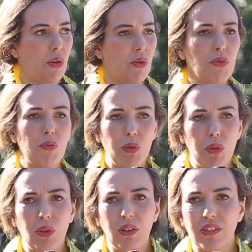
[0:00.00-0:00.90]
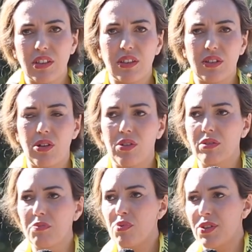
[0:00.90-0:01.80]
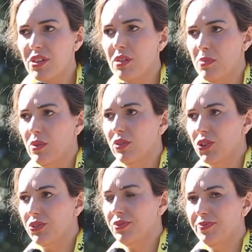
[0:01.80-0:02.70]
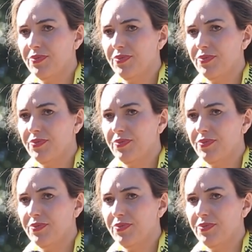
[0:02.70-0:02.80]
own rules and their own principles.